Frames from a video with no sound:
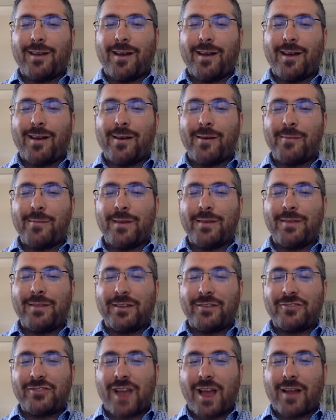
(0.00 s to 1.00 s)
um, in
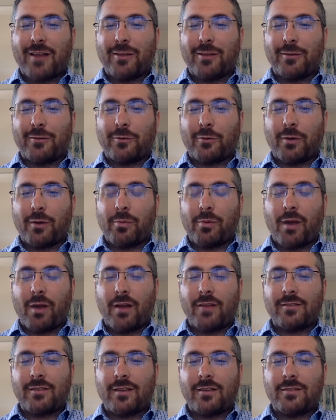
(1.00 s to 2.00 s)
the ejaculatory
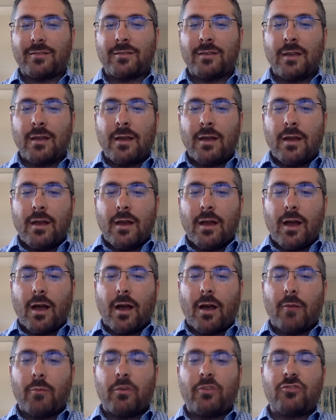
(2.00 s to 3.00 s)
process,
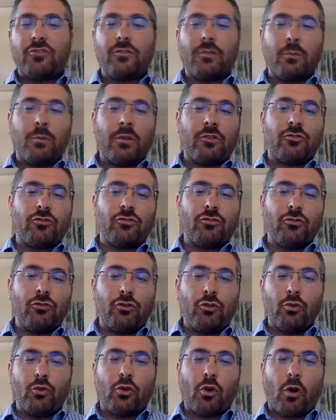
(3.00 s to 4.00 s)
um, which which
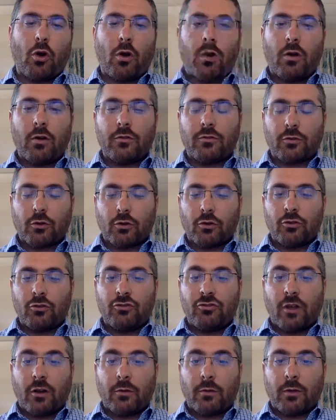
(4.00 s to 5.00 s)
do cause or
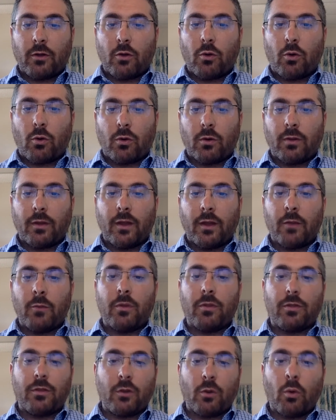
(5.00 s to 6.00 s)
generally correlate
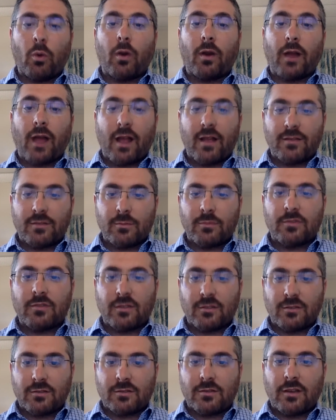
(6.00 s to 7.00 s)
with the orgasm
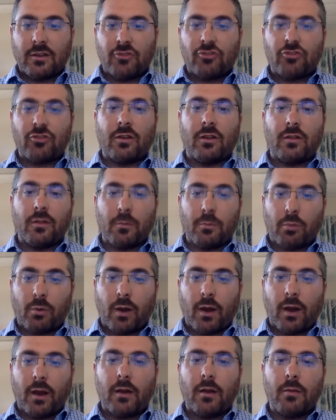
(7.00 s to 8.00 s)
sensation in the
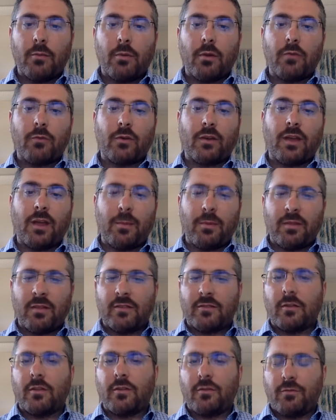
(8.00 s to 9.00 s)
brain. But if we're keeping
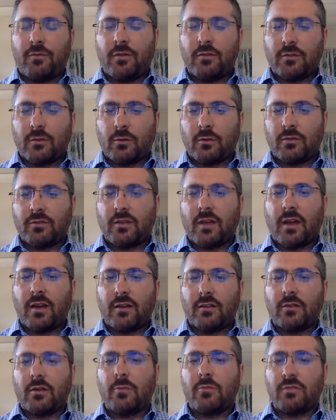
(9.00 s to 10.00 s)
this on the physical
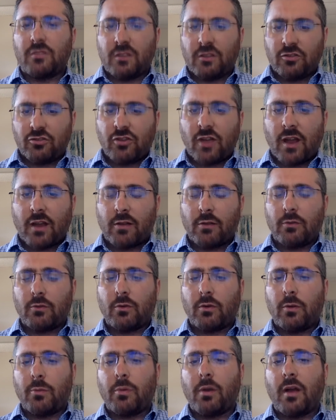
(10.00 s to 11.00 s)
side in terms of the
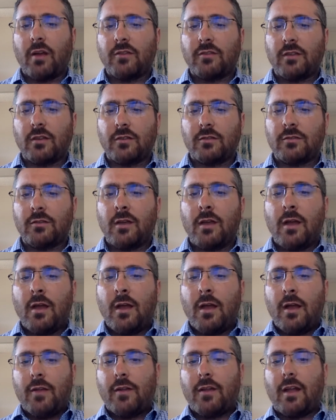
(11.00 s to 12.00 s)
ejaculatory process,
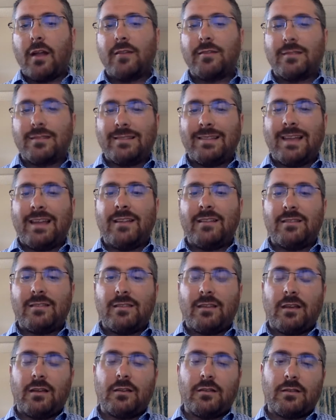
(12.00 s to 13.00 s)
then yeah, it's the
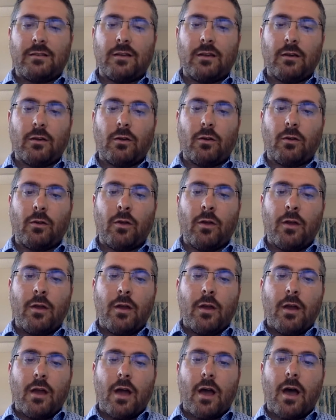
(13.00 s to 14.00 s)
latency until
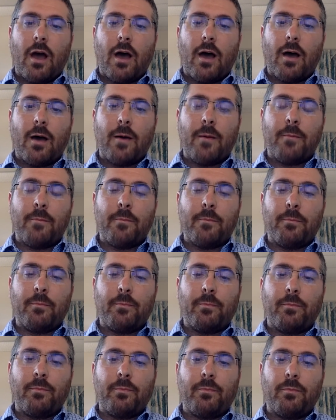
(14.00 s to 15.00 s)
um,
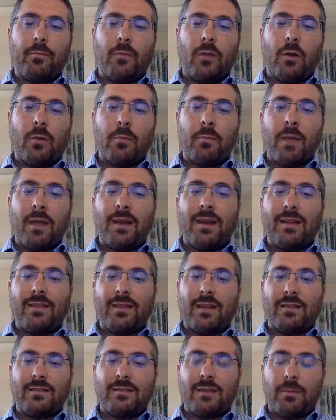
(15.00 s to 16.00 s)
you know men
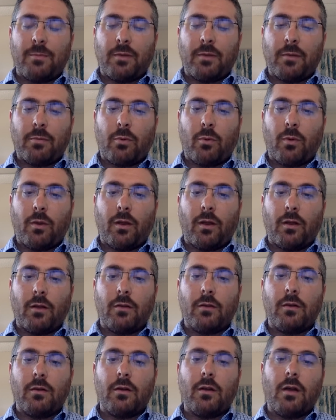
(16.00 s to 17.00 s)
hit that tipping point
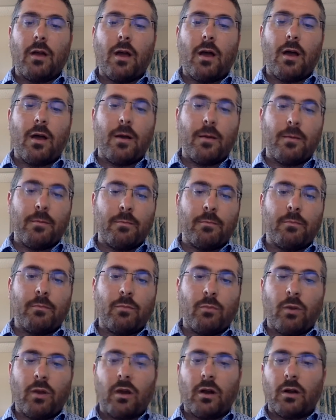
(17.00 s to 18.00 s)
um,
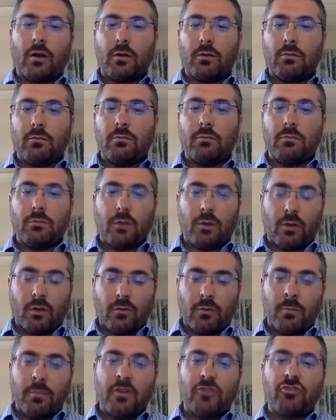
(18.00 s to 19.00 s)
where you
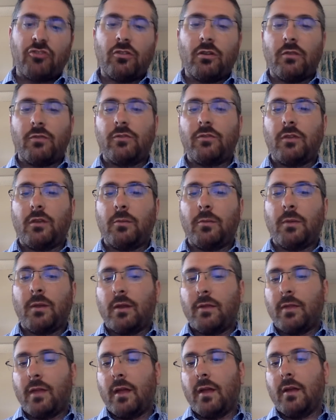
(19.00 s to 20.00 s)
have emission of
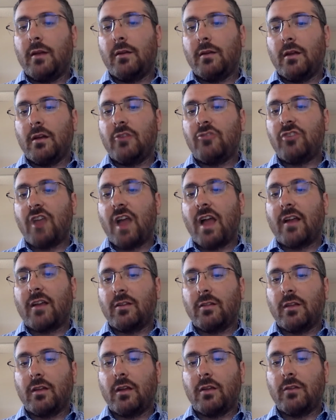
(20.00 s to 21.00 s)
semen and then
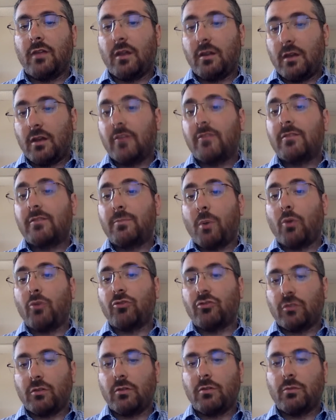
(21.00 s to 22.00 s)
ejaculate and then
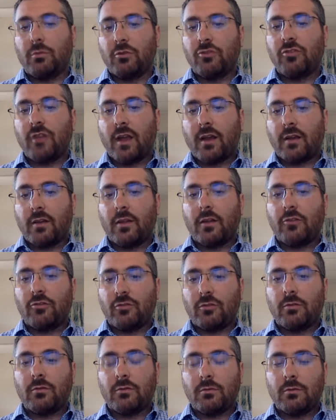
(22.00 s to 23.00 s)
expulsion through
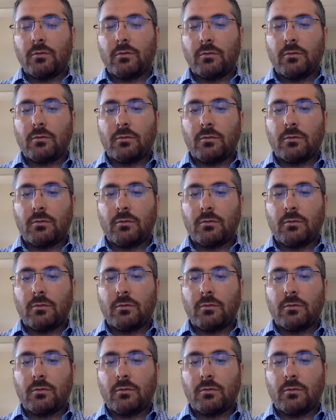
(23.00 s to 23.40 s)
ejaculation.